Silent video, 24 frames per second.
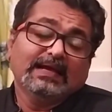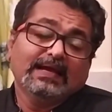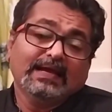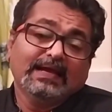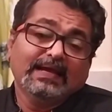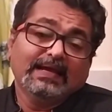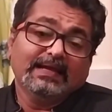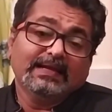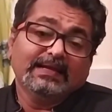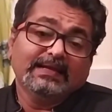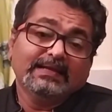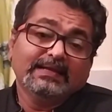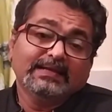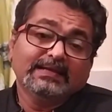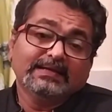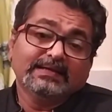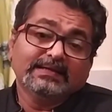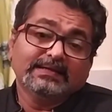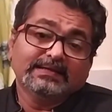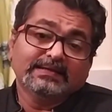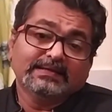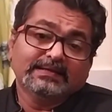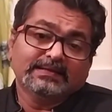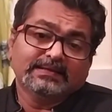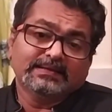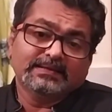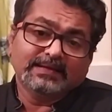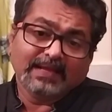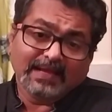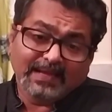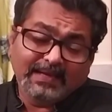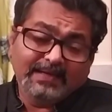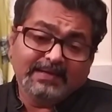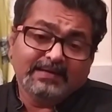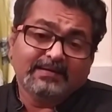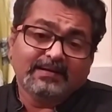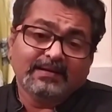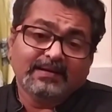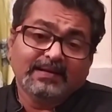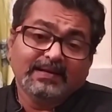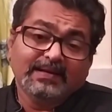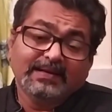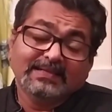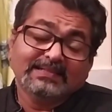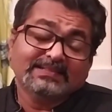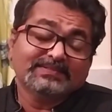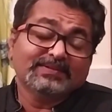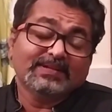and uh,
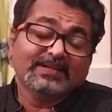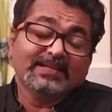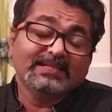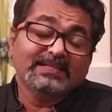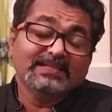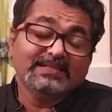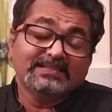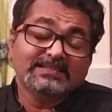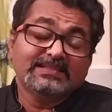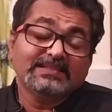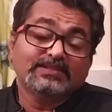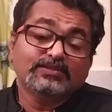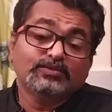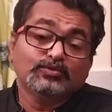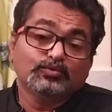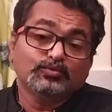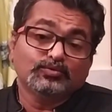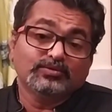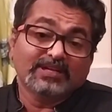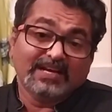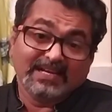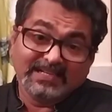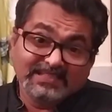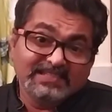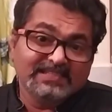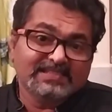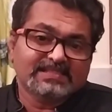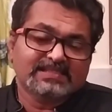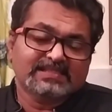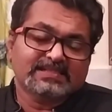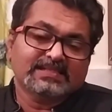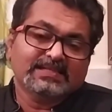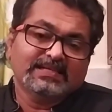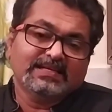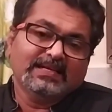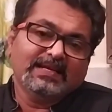dietary. It is very easy to digest,